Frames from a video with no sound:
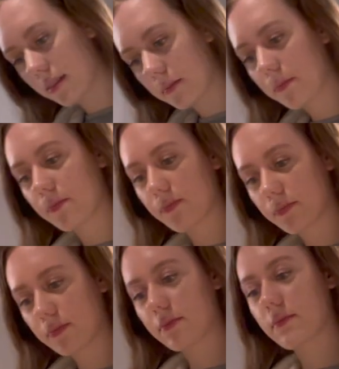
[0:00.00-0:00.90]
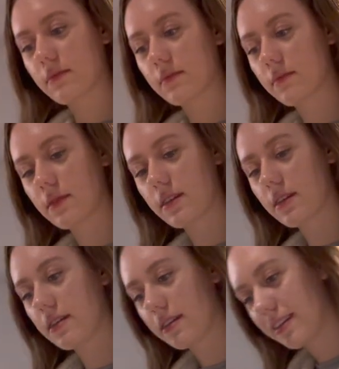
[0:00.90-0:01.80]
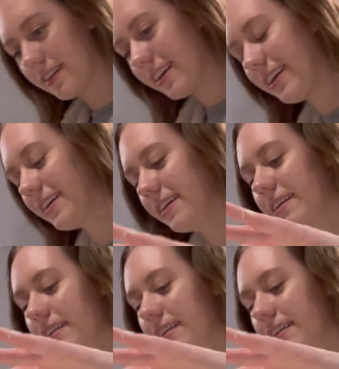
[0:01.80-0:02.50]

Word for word: Bestie, I'm afraid to ask you this.